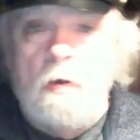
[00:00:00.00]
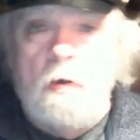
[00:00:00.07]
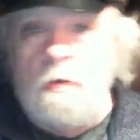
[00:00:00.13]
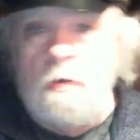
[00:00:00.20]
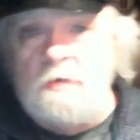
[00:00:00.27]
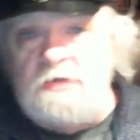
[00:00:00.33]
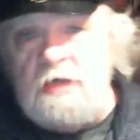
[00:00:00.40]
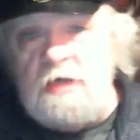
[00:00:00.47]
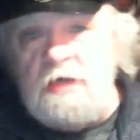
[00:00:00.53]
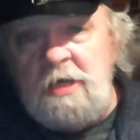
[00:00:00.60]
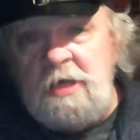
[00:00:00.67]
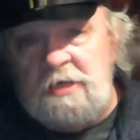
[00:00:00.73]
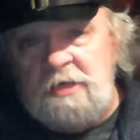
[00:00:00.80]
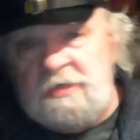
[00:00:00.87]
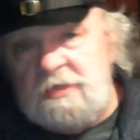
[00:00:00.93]

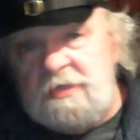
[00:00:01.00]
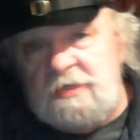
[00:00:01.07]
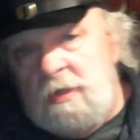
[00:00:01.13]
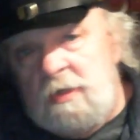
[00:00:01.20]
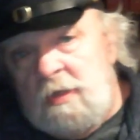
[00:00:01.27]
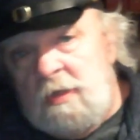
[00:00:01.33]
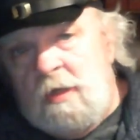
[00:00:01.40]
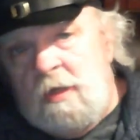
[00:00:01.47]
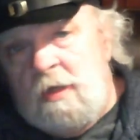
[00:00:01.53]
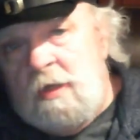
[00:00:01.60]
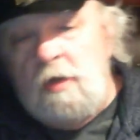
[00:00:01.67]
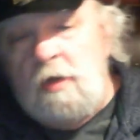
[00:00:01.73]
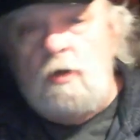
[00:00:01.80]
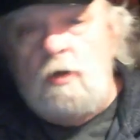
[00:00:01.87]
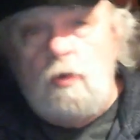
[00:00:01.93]
Jeez,
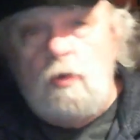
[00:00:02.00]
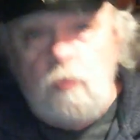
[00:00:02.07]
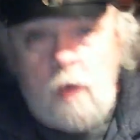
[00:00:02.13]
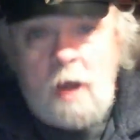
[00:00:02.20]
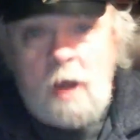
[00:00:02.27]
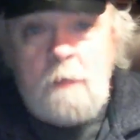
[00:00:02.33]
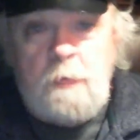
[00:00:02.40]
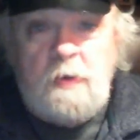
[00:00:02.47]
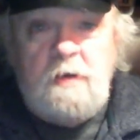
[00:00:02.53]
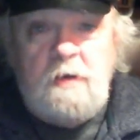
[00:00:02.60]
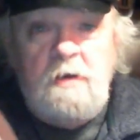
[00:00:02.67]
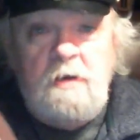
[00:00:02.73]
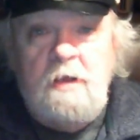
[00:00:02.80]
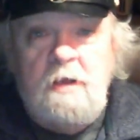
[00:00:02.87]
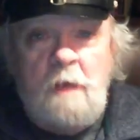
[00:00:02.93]
you're griping
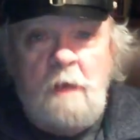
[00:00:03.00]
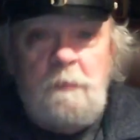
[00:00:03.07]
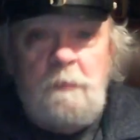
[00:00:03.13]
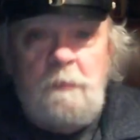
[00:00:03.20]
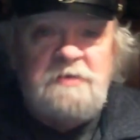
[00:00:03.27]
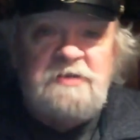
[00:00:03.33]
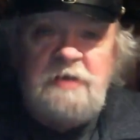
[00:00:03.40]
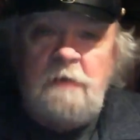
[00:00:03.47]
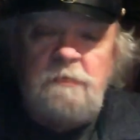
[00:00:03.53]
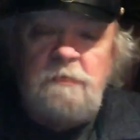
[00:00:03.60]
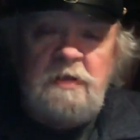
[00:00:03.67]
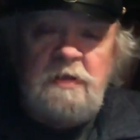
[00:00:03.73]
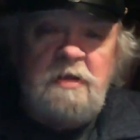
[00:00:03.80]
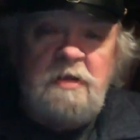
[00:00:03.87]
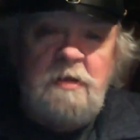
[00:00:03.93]
about
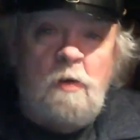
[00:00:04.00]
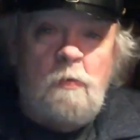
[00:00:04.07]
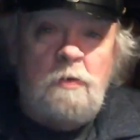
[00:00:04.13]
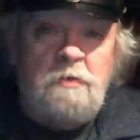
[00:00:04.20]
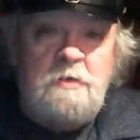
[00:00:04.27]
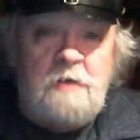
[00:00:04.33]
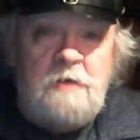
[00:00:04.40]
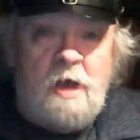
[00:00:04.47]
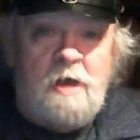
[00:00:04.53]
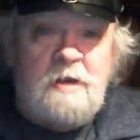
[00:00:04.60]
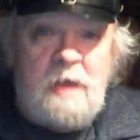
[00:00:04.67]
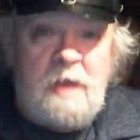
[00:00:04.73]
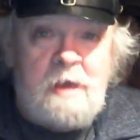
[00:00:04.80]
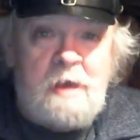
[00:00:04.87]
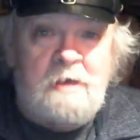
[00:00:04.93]
something that no other con
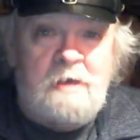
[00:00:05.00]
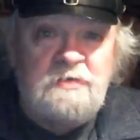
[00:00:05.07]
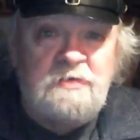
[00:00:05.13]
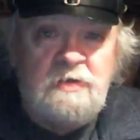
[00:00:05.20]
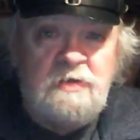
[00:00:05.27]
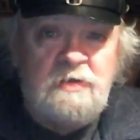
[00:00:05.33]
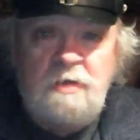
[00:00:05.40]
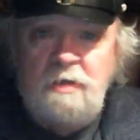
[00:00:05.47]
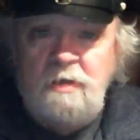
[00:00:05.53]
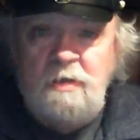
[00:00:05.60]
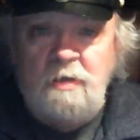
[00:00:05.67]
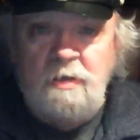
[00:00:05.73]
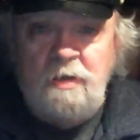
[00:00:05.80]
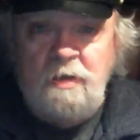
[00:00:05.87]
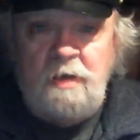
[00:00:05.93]
has.
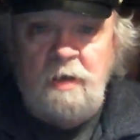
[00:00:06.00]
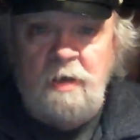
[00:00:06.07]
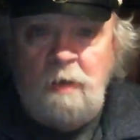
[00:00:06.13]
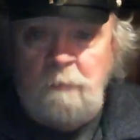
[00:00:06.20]
Lighten up.